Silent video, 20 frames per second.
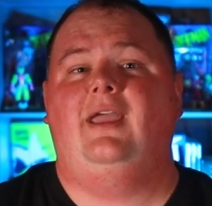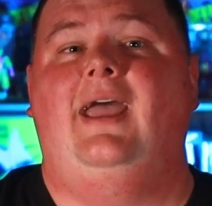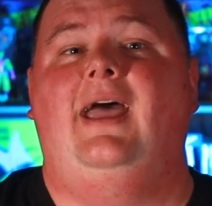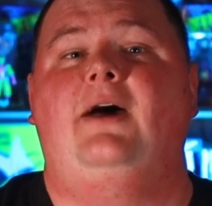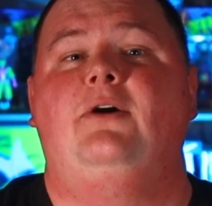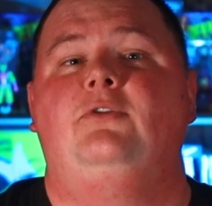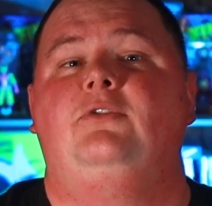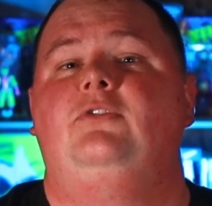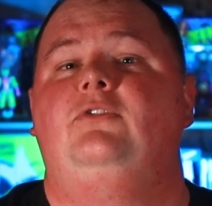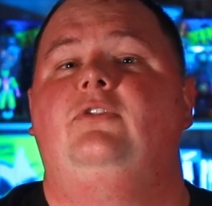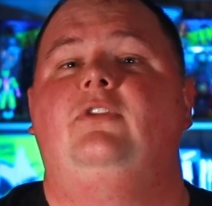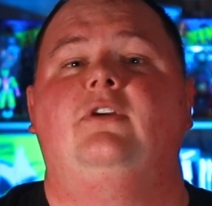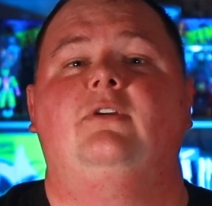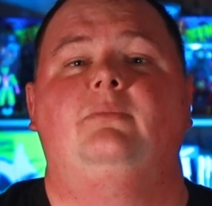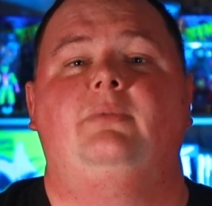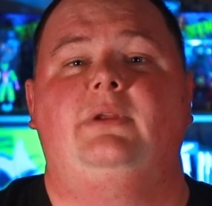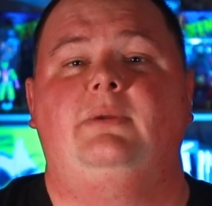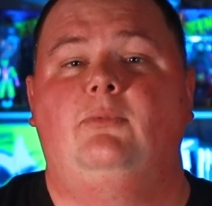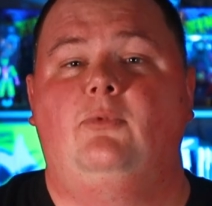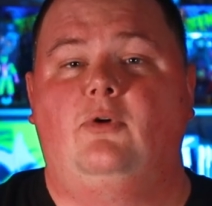How could
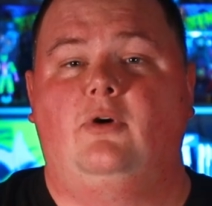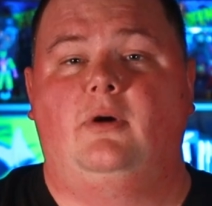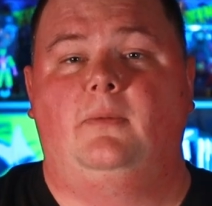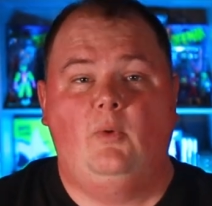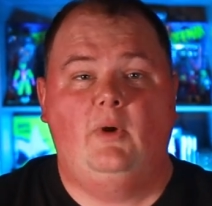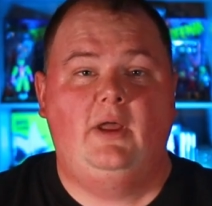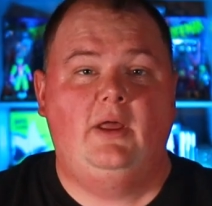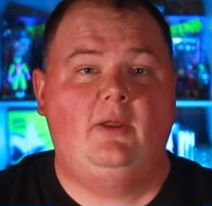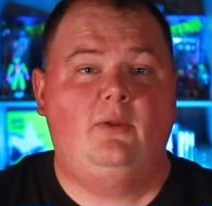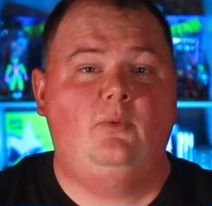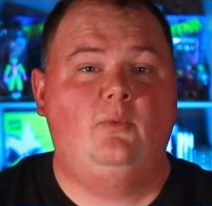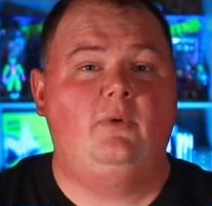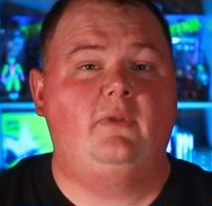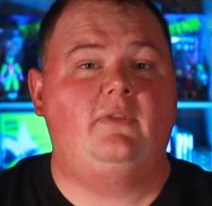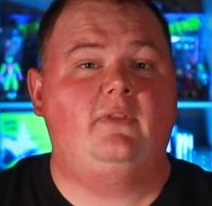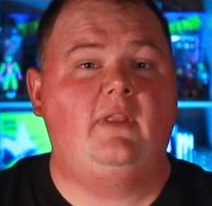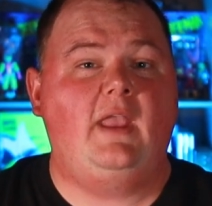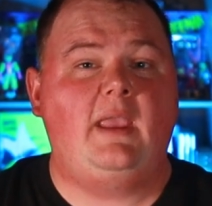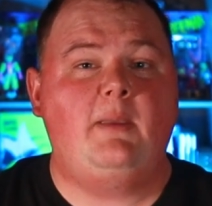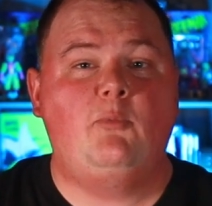there be more? Well,
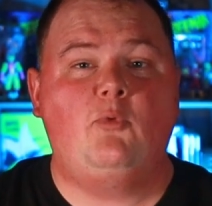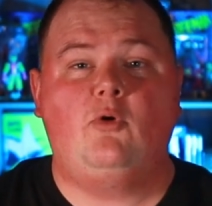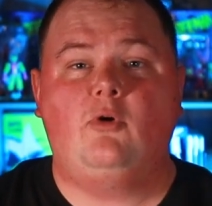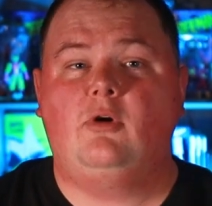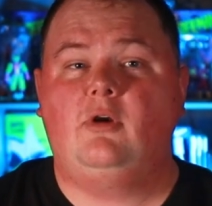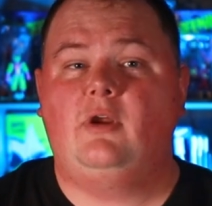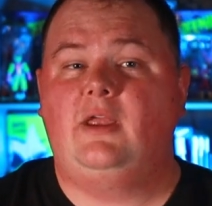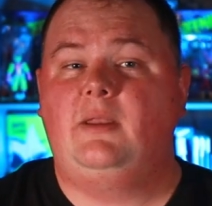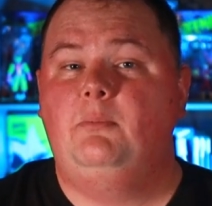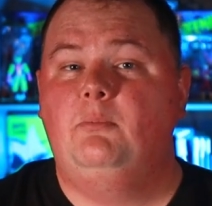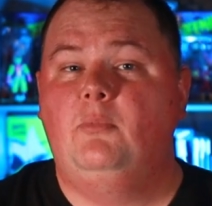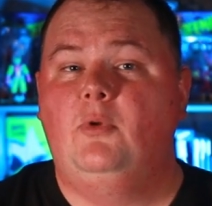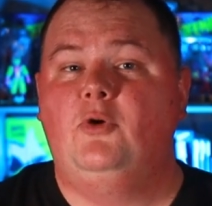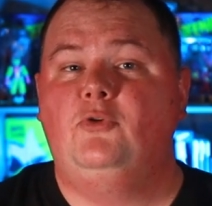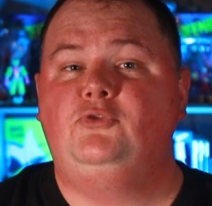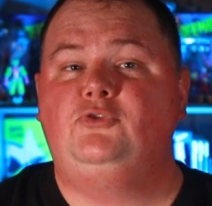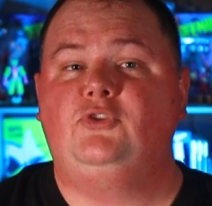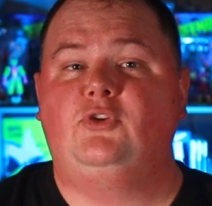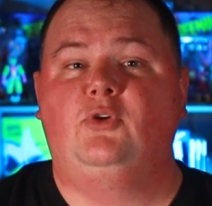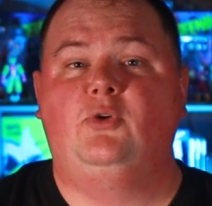with Namor and
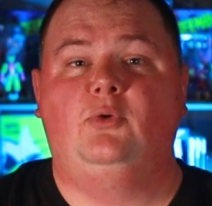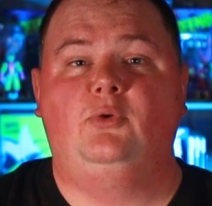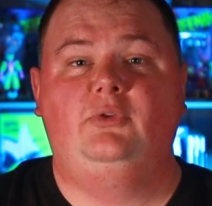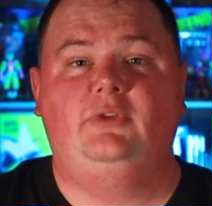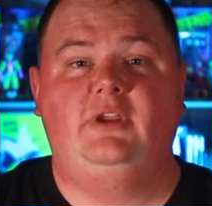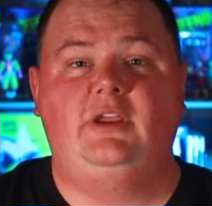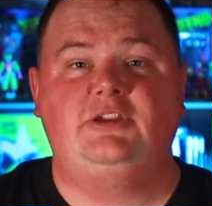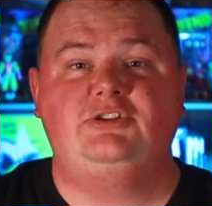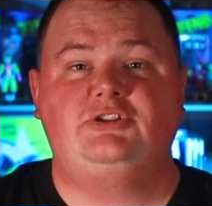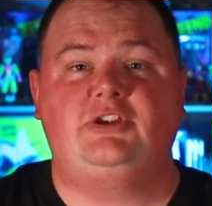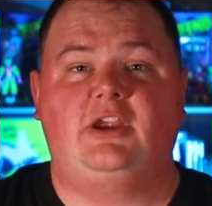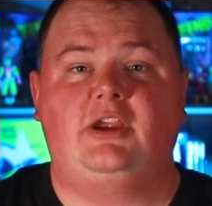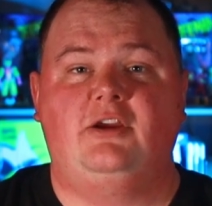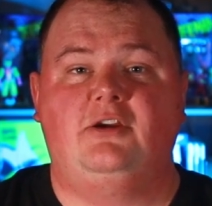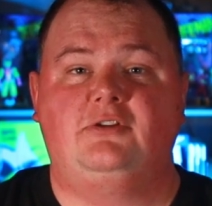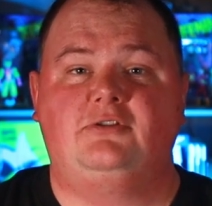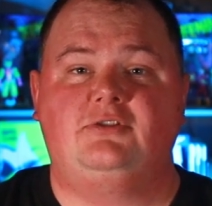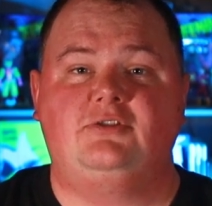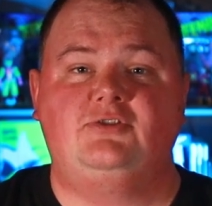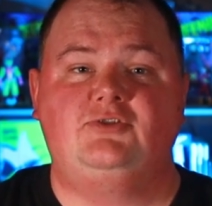most Golden Age
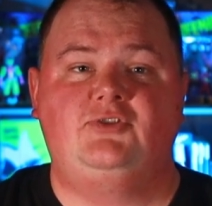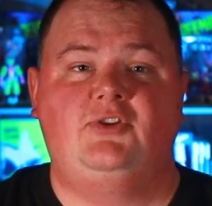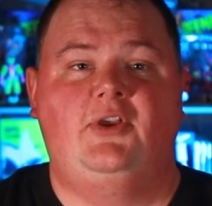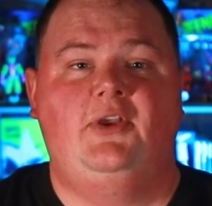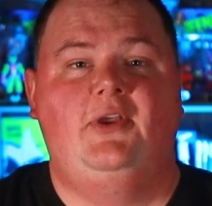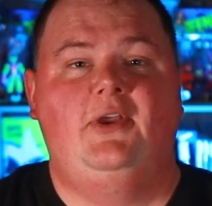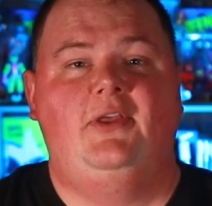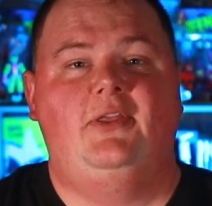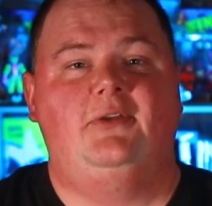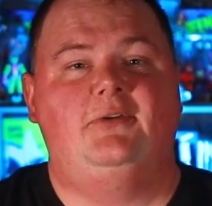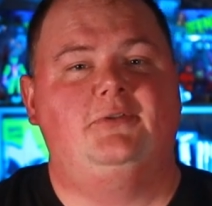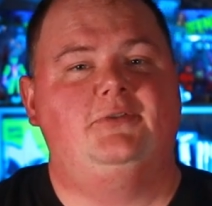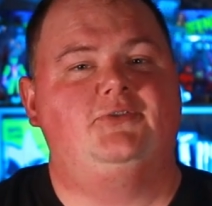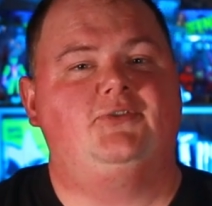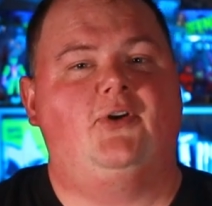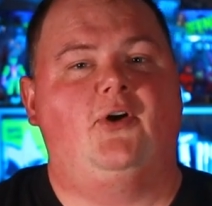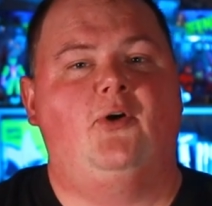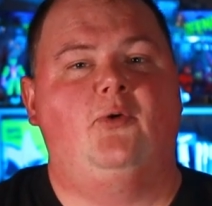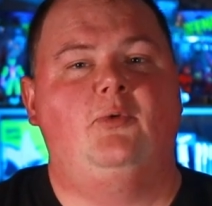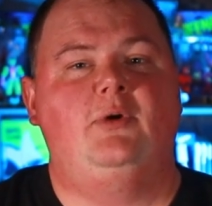characters, there
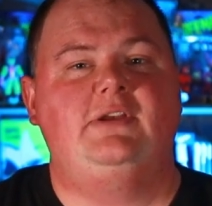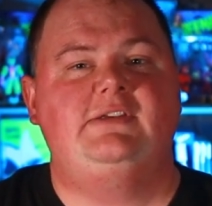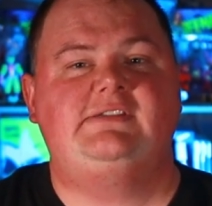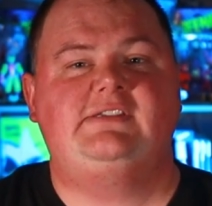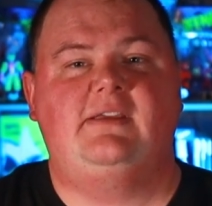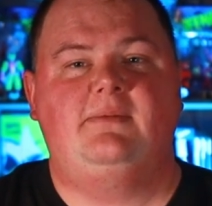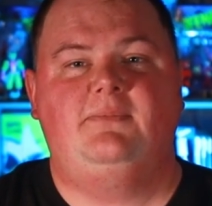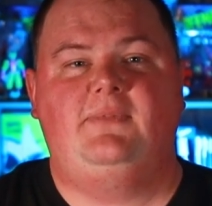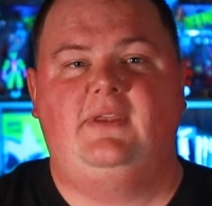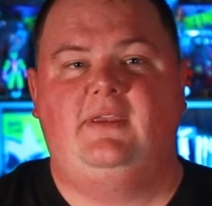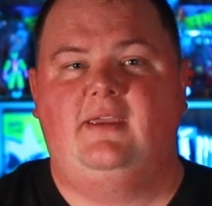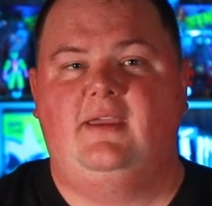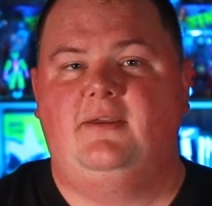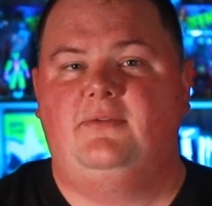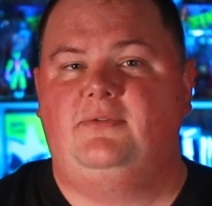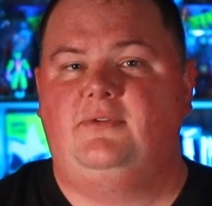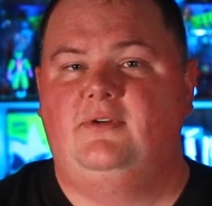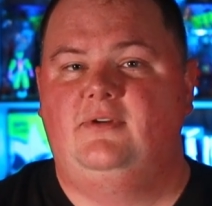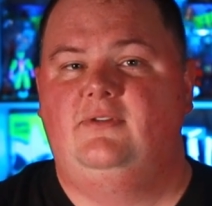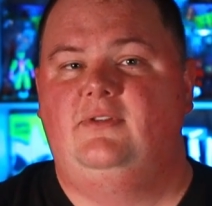is always something
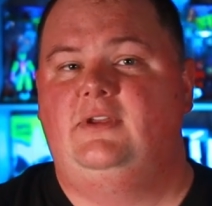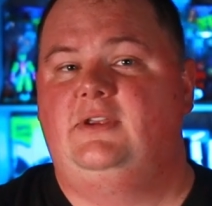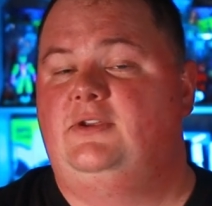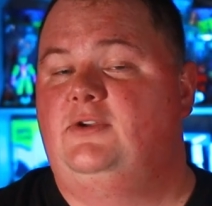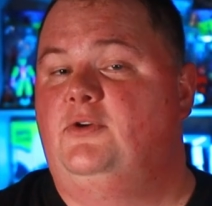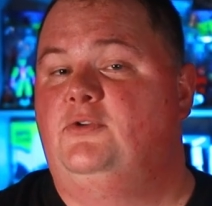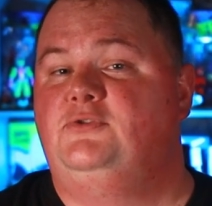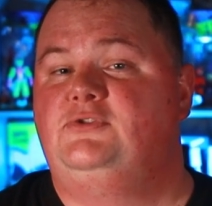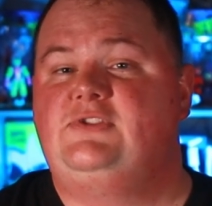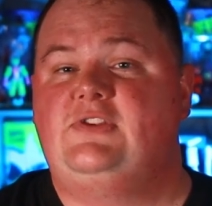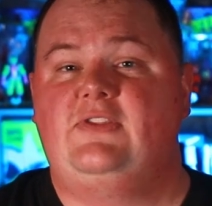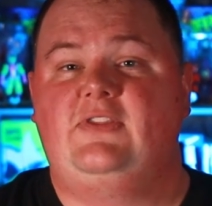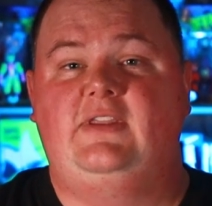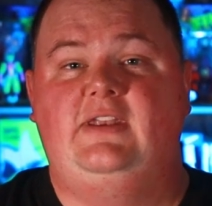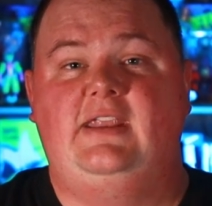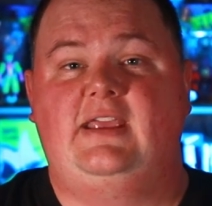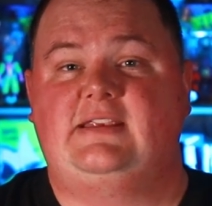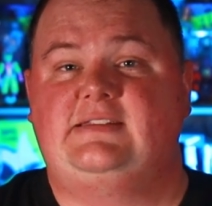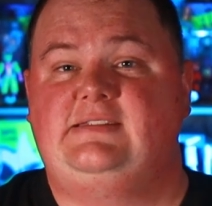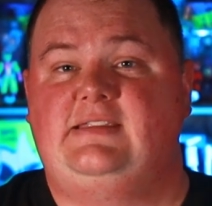out there that goes to the
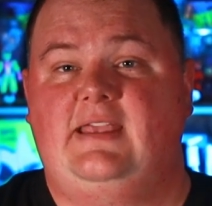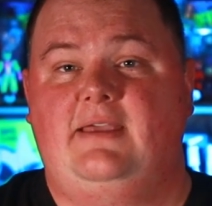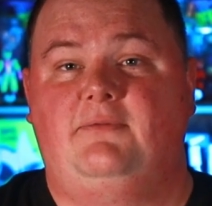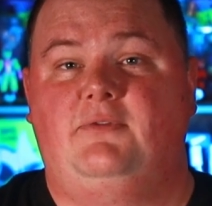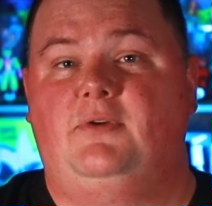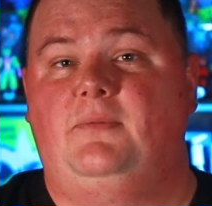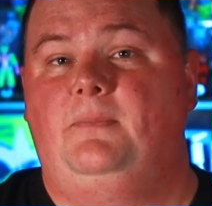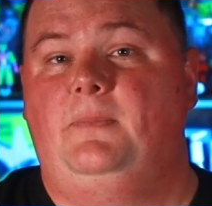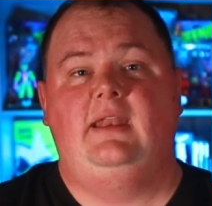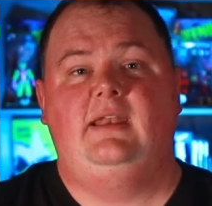next level.